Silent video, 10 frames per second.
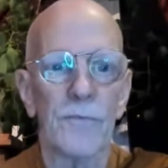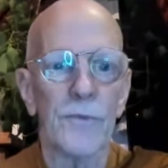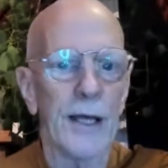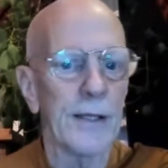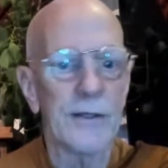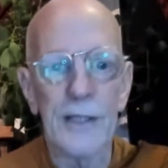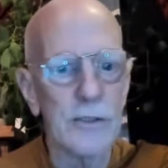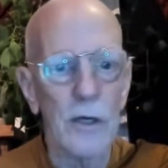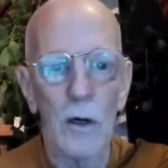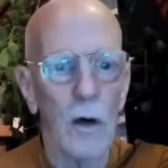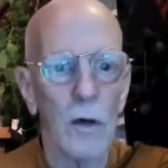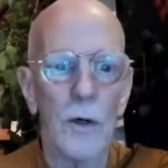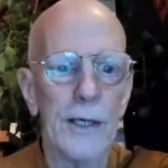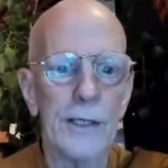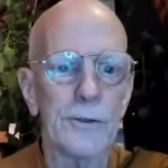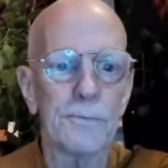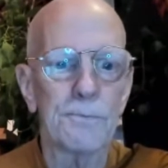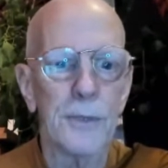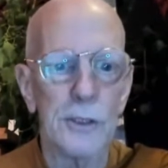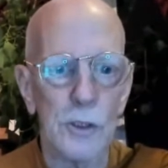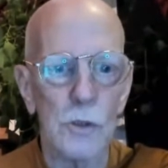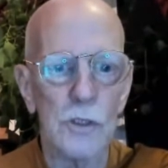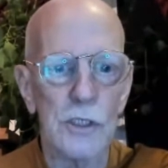then these are all going to produce